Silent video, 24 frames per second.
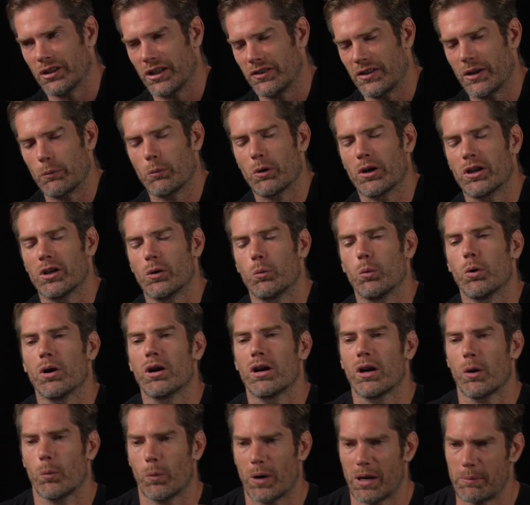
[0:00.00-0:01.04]
And then we're going to
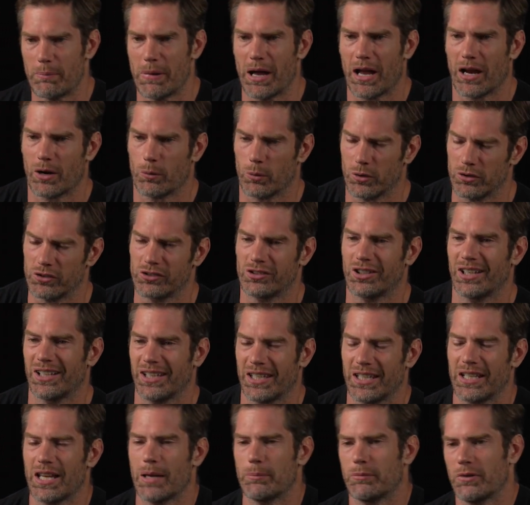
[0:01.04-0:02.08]
work our way backwards to
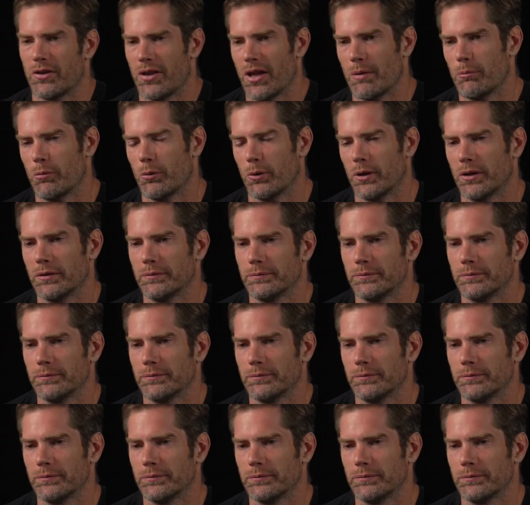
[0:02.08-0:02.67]
lead up to that point.